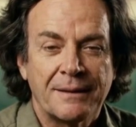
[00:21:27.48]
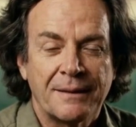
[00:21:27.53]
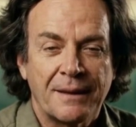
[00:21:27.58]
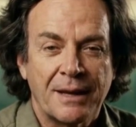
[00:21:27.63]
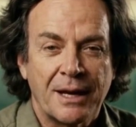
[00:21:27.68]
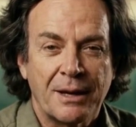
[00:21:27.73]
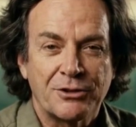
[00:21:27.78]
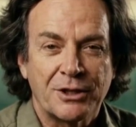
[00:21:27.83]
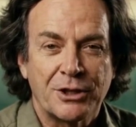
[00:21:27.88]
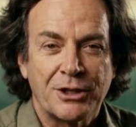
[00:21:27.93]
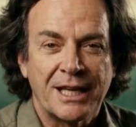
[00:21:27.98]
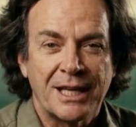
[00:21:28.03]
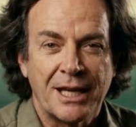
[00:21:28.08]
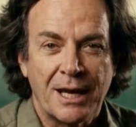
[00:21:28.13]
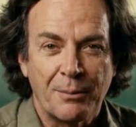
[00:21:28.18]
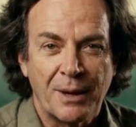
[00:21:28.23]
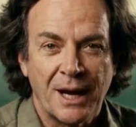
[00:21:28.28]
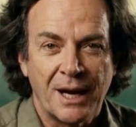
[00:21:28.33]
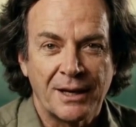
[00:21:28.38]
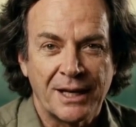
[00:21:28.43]
If you think
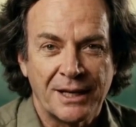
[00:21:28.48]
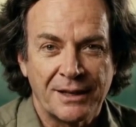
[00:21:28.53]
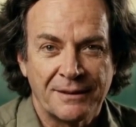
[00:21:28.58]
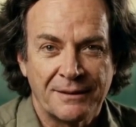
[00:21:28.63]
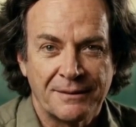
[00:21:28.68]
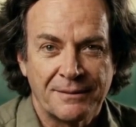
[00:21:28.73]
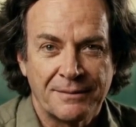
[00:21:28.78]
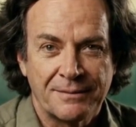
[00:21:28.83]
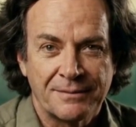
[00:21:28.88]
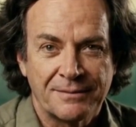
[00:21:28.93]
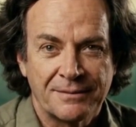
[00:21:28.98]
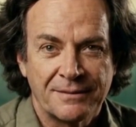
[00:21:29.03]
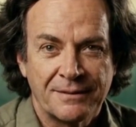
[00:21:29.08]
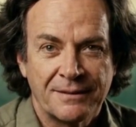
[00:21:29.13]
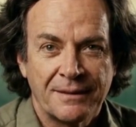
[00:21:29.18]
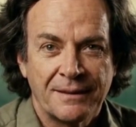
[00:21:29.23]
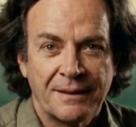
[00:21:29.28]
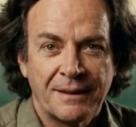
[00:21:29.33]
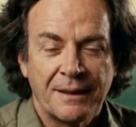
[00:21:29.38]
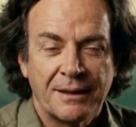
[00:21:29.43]
about it,
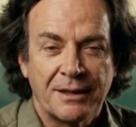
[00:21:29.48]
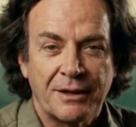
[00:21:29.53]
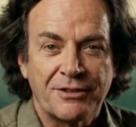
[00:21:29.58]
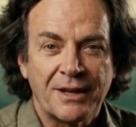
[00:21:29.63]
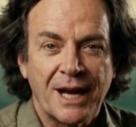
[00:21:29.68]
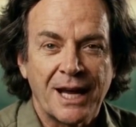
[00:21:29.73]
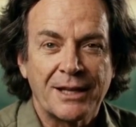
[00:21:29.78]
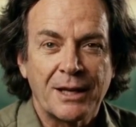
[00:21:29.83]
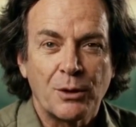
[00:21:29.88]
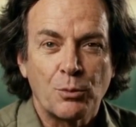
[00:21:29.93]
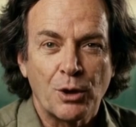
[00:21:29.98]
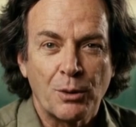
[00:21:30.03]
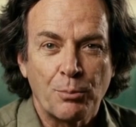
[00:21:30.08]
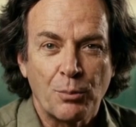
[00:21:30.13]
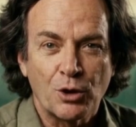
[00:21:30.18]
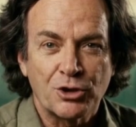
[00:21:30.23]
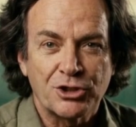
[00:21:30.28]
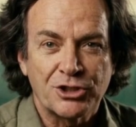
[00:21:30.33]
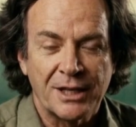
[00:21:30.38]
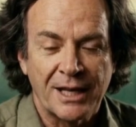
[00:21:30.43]
the fact that we're
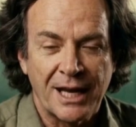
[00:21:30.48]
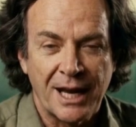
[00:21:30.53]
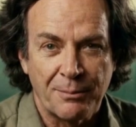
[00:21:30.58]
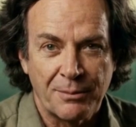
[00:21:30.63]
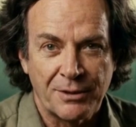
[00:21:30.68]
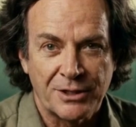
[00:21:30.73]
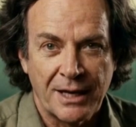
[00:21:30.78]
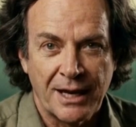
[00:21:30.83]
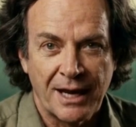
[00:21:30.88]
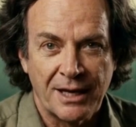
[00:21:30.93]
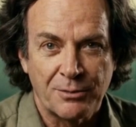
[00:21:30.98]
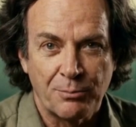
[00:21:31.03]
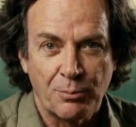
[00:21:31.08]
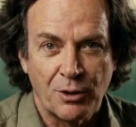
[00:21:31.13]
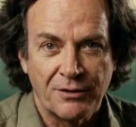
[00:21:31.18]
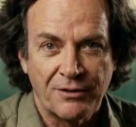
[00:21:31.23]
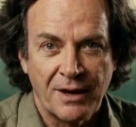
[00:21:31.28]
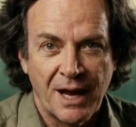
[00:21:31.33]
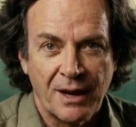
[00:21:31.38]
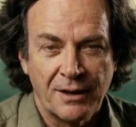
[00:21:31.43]
mostly empty has
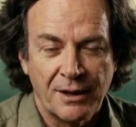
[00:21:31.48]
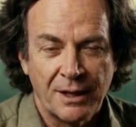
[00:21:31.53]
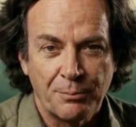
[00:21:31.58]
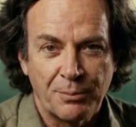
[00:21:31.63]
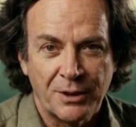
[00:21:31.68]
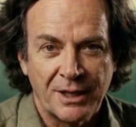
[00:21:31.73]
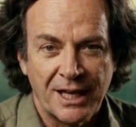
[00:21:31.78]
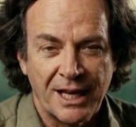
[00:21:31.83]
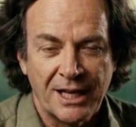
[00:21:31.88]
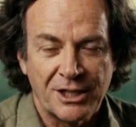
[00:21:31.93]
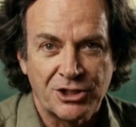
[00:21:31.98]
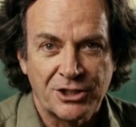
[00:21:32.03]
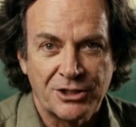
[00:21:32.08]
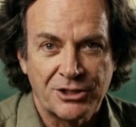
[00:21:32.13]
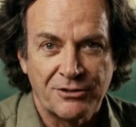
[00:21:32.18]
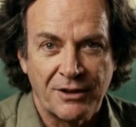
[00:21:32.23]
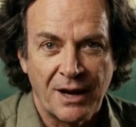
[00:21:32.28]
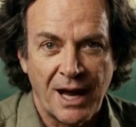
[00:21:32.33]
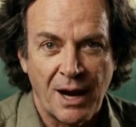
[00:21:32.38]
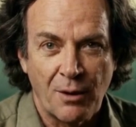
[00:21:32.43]
profound implications
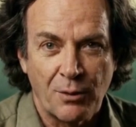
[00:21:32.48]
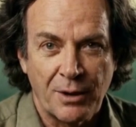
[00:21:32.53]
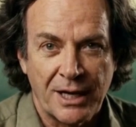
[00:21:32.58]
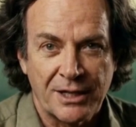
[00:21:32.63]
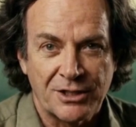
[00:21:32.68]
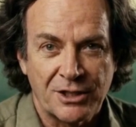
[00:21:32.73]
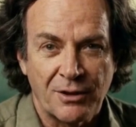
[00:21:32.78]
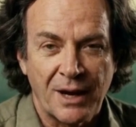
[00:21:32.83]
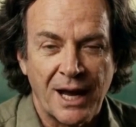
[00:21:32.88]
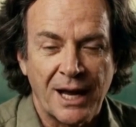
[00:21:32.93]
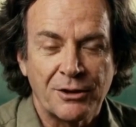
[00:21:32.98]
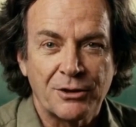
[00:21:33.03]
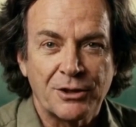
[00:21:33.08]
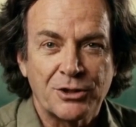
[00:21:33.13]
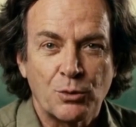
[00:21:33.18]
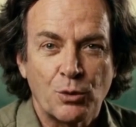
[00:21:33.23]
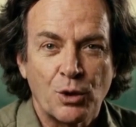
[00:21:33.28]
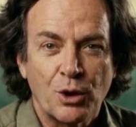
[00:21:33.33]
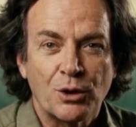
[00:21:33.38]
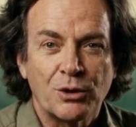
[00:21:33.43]
for how we interact with
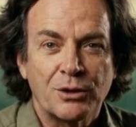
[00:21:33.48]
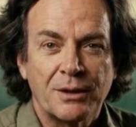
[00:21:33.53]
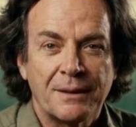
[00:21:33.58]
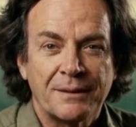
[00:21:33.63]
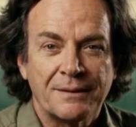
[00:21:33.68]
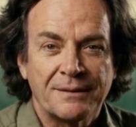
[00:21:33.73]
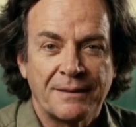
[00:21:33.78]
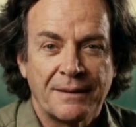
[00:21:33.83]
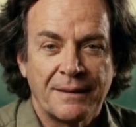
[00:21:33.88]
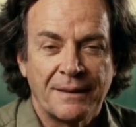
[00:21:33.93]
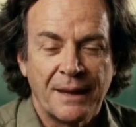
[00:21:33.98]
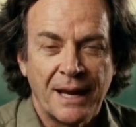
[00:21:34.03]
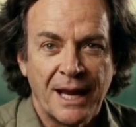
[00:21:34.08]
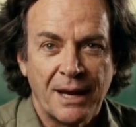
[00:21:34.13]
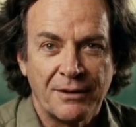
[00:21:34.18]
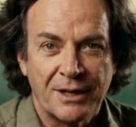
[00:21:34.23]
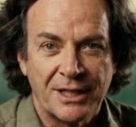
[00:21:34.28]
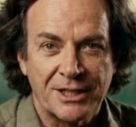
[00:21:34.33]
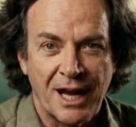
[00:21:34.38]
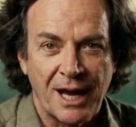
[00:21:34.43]
the world.
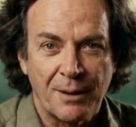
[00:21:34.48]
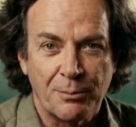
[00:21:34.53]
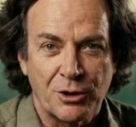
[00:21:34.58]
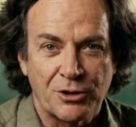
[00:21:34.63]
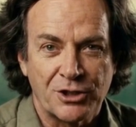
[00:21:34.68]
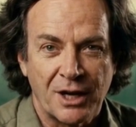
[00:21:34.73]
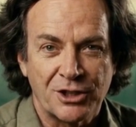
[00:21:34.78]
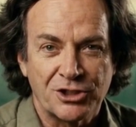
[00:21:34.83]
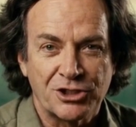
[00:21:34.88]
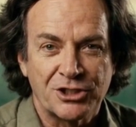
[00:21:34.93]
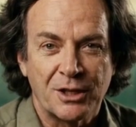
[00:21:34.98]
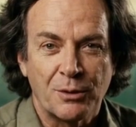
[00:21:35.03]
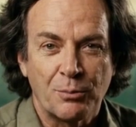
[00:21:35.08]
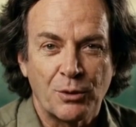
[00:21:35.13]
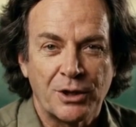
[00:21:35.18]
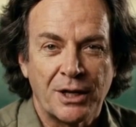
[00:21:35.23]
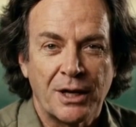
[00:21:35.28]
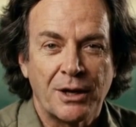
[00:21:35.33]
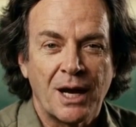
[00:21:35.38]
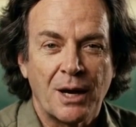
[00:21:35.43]
Every time you touch
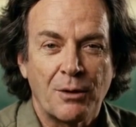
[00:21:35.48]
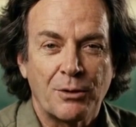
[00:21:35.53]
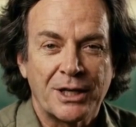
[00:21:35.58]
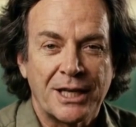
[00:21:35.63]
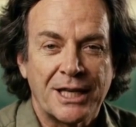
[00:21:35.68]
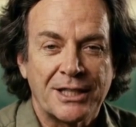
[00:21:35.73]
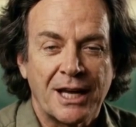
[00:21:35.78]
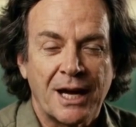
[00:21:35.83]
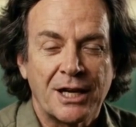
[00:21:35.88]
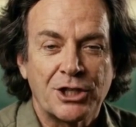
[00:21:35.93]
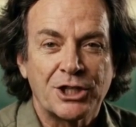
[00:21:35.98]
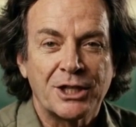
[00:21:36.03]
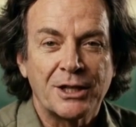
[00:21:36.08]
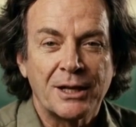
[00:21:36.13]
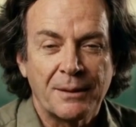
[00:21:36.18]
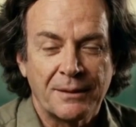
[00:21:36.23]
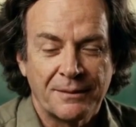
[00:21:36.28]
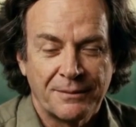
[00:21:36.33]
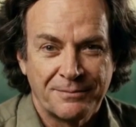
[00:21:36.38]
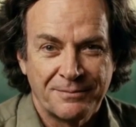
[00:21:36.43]
someone, you're not really touching
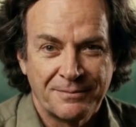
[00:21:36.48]
them.